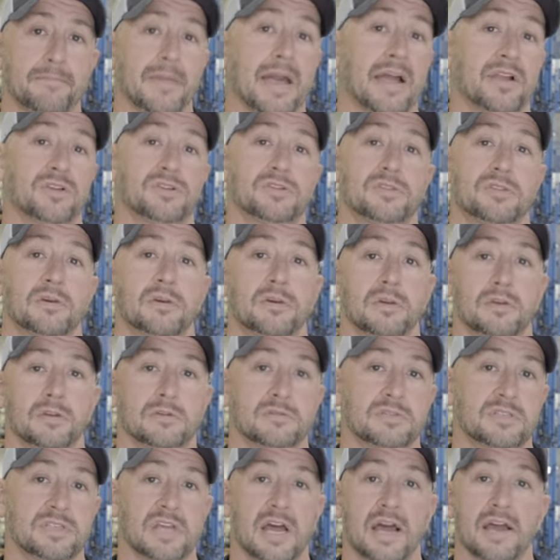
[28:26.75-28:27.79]
match the
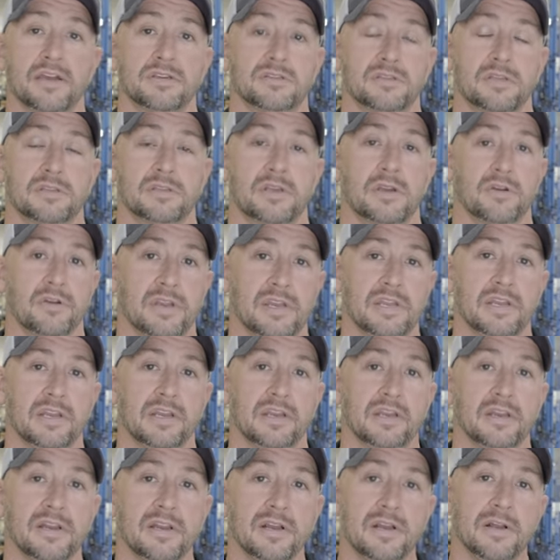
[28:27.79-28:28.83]
size that they're eating